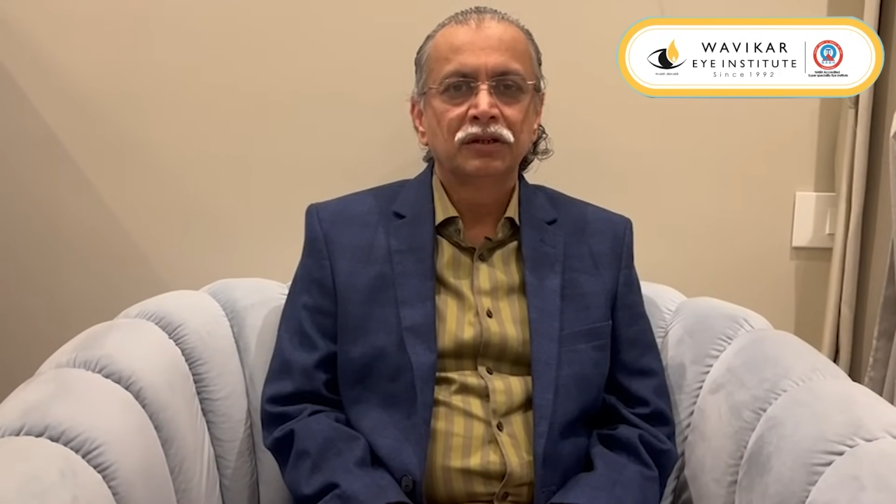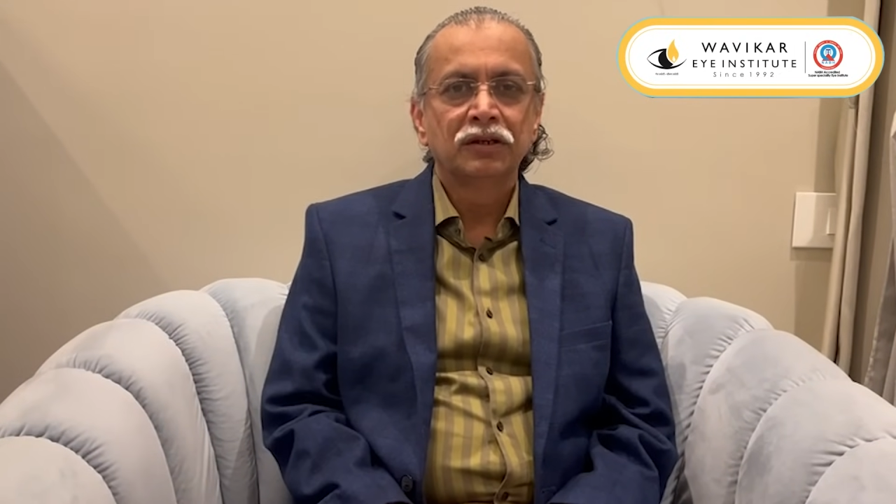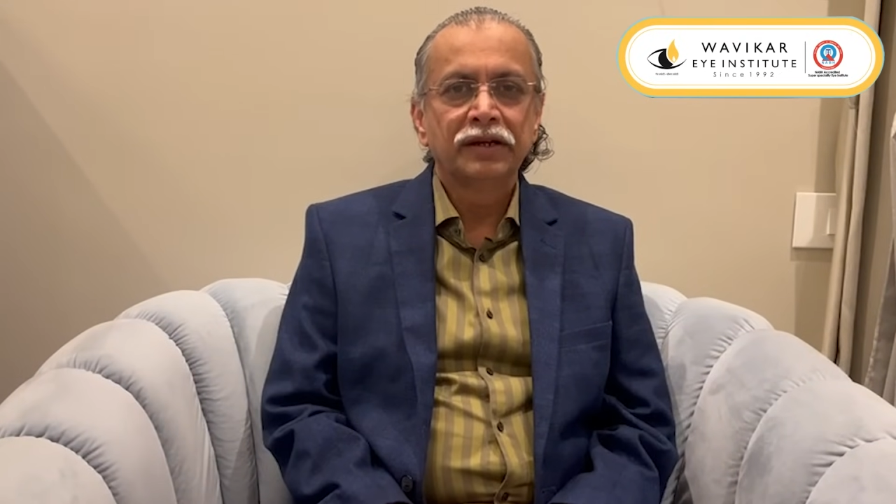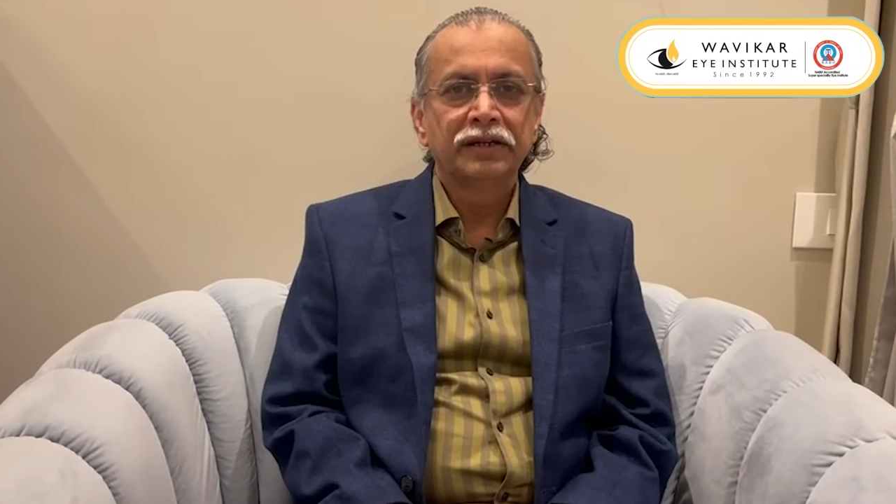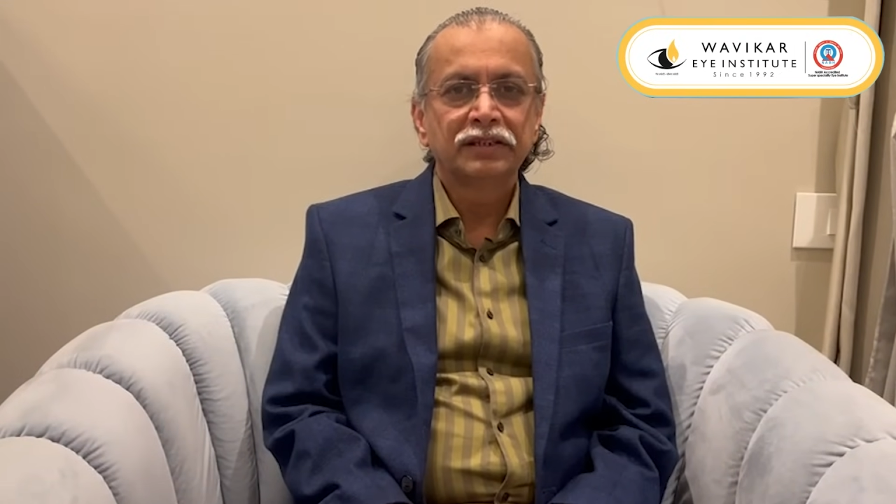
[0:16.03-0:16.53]

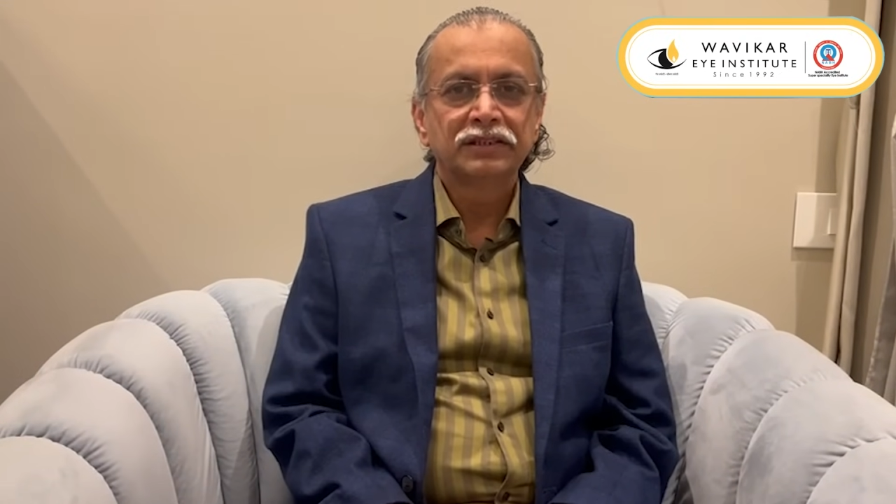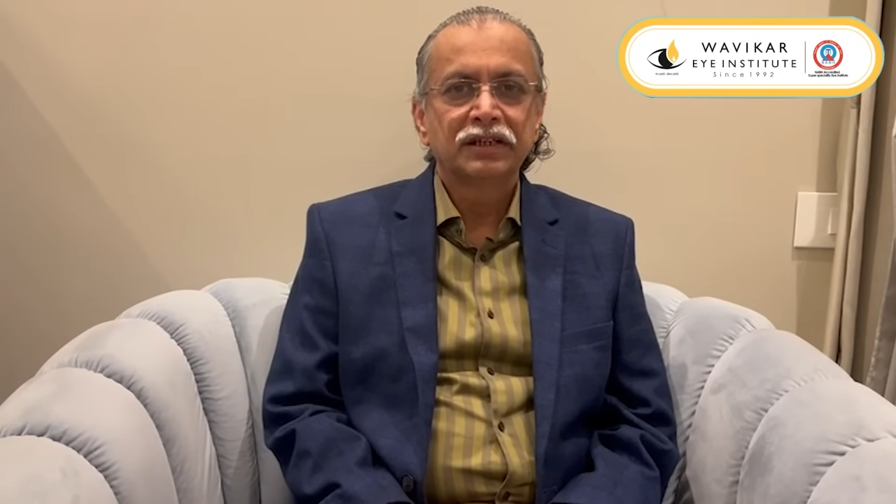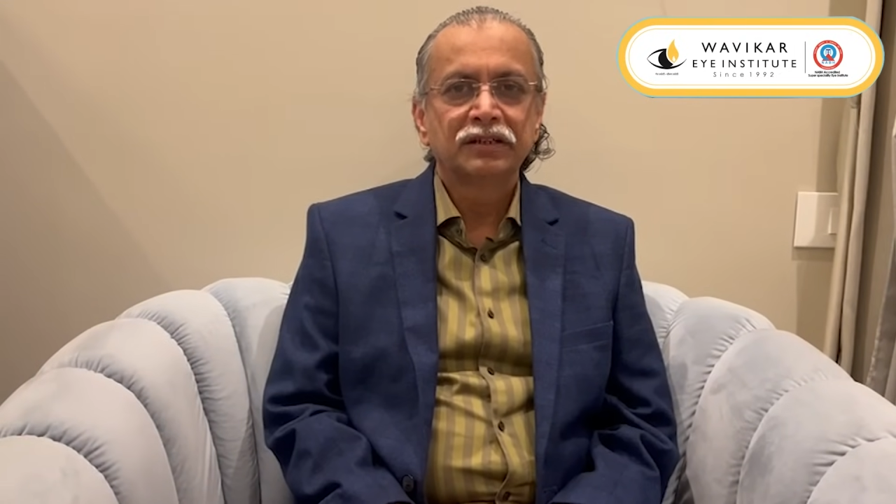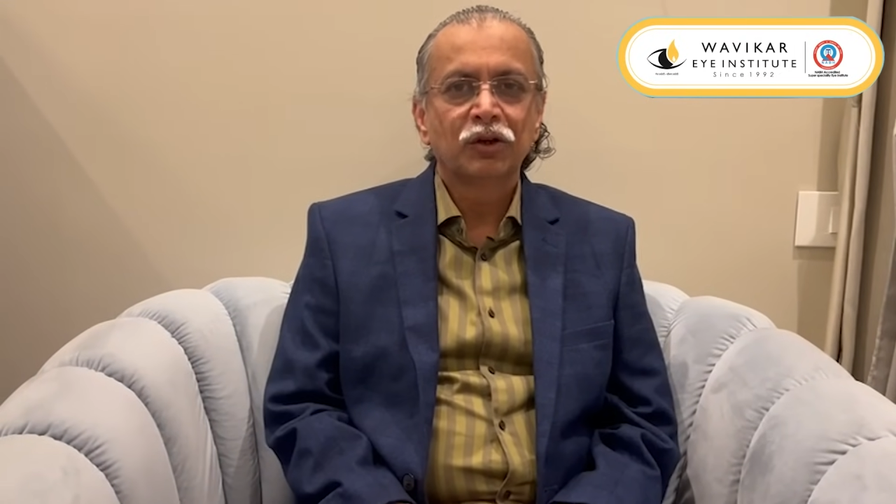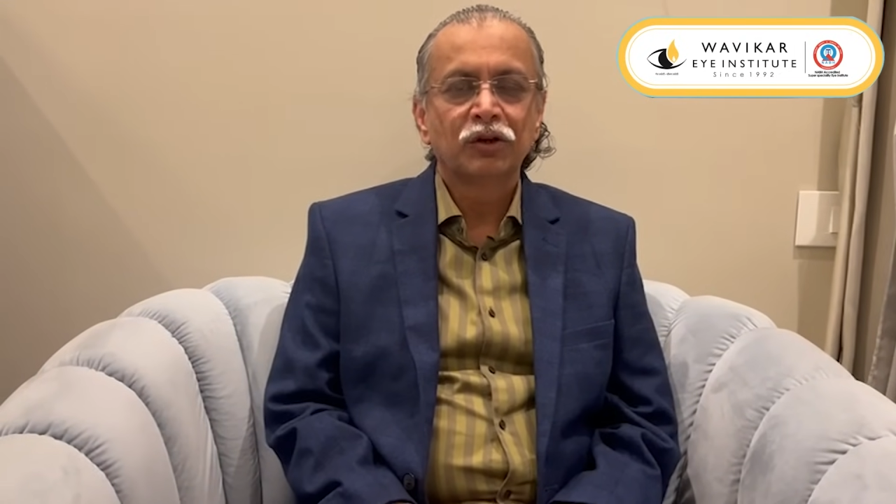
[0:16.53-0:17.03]
latest
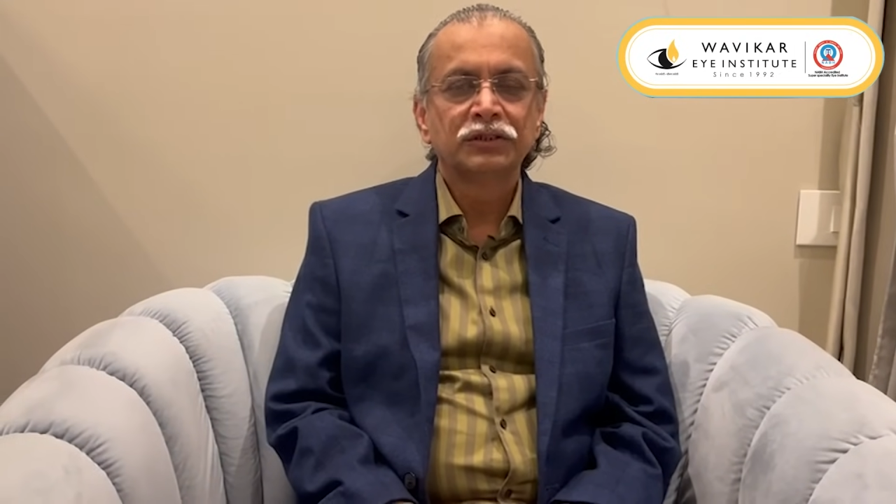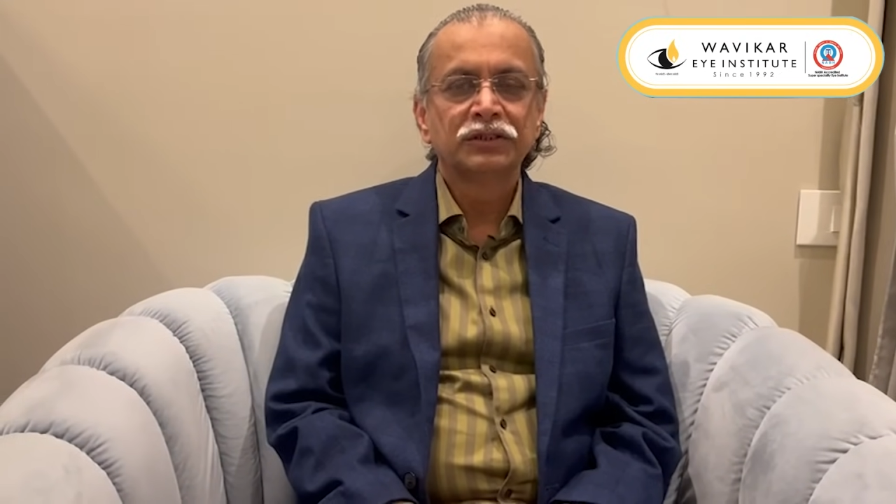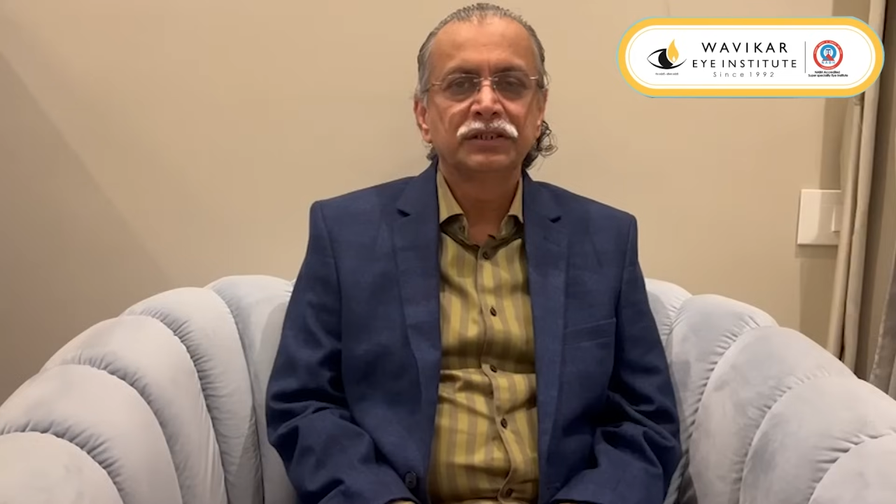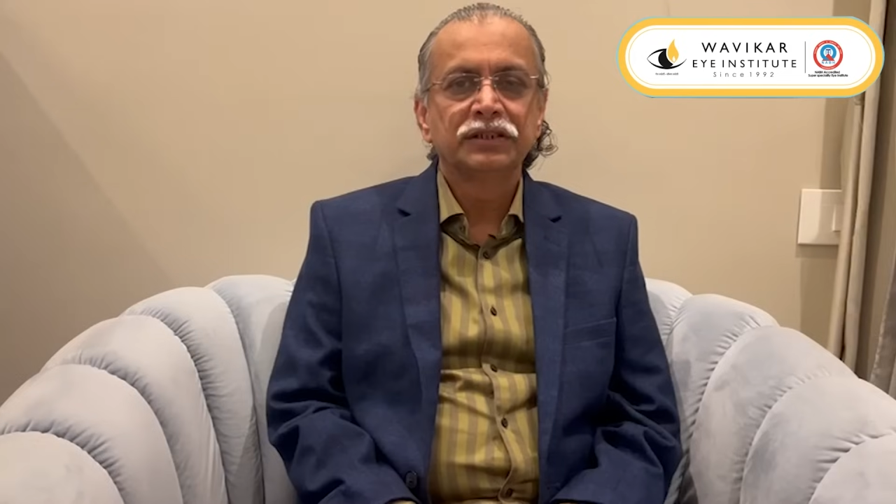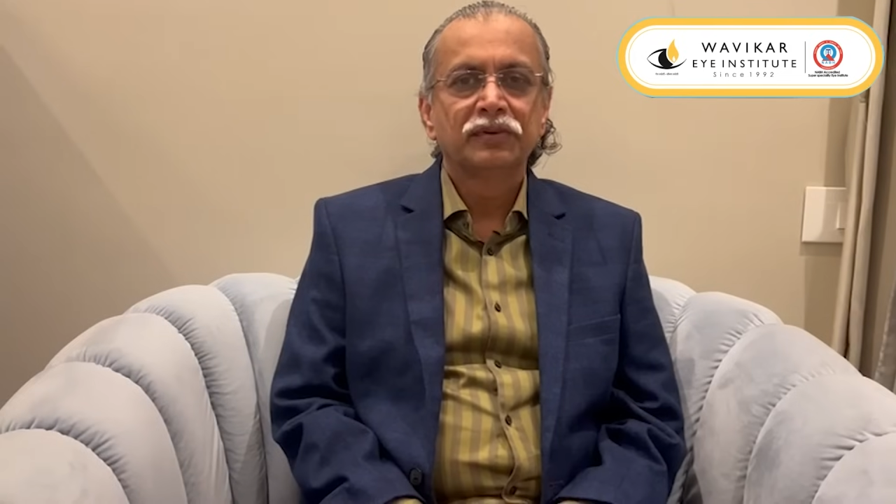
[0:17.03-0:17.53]

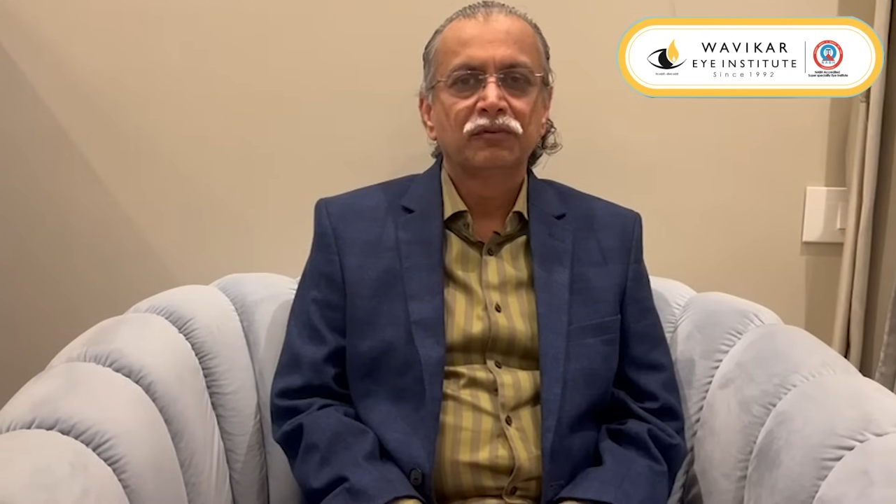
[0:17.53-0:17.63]
technology